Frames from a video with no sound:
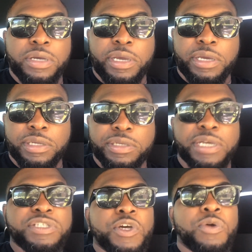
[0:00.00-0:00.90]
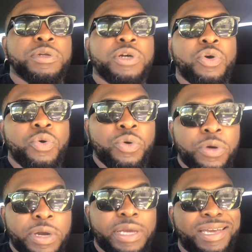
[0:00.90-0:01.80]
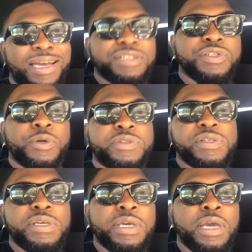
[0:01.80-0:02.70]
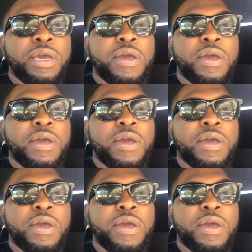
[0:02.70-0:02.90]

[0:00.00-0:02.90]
a Daytona, or a SRT,